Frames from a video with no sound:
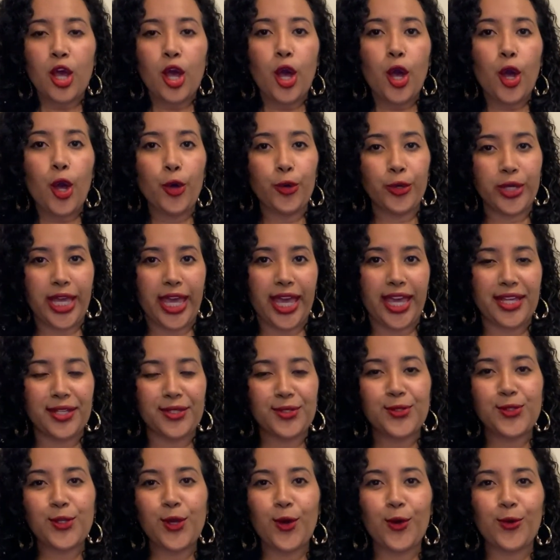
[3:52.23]
Okay,
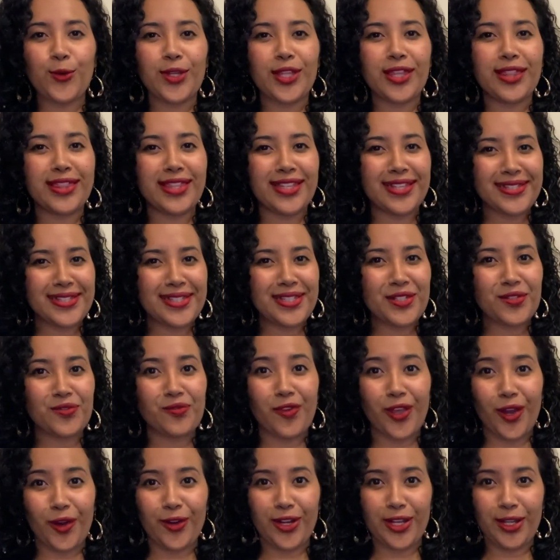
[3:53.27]
so this is
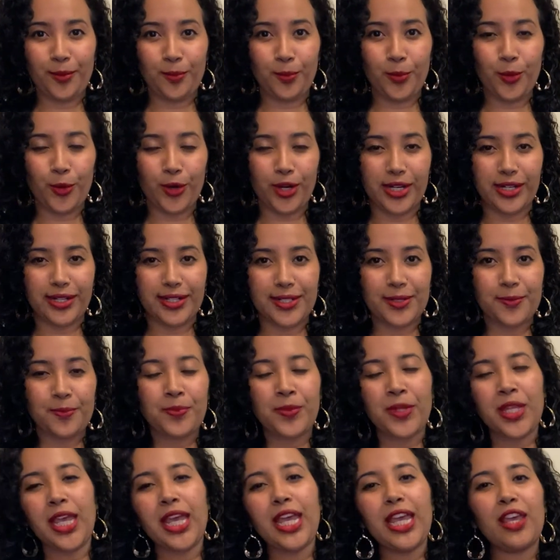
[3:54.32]
very important.
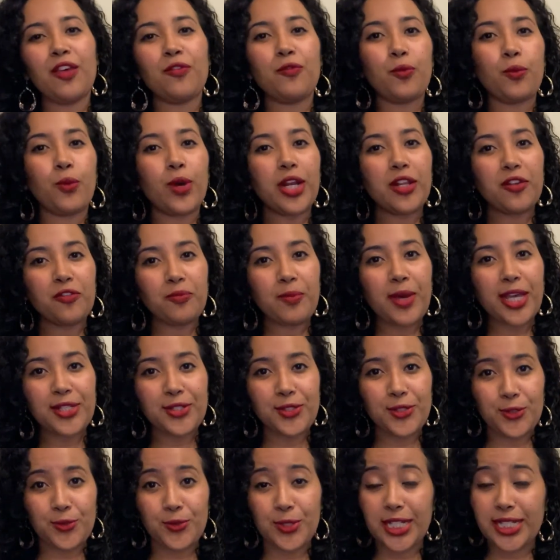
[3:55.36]
If one of my
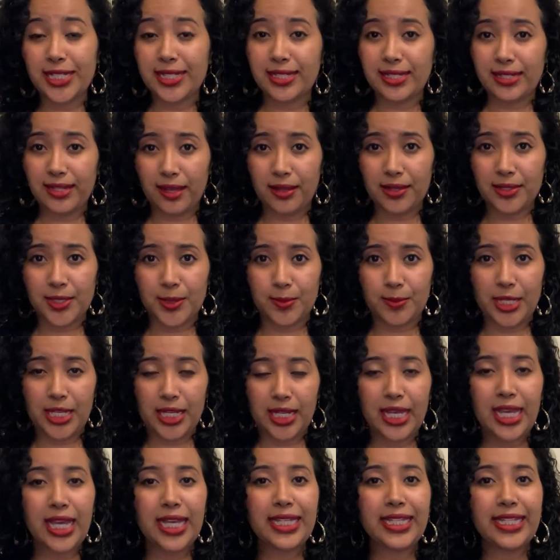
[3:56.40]
students tells
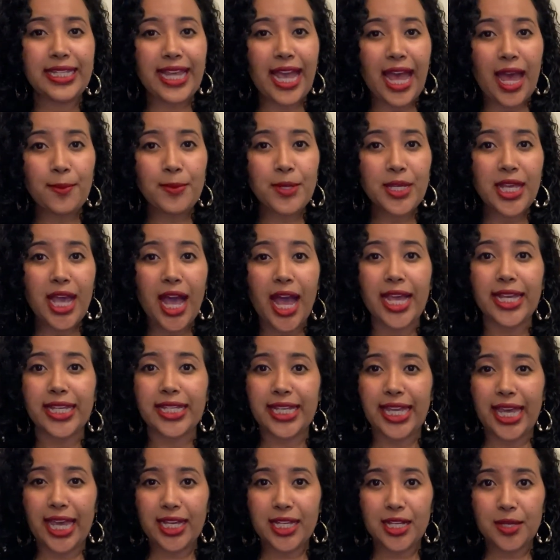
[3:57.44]
me, Gabby, I
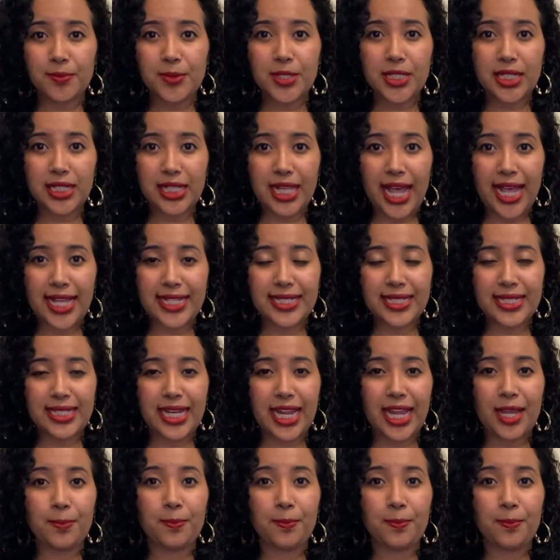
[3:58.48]
can't come to class today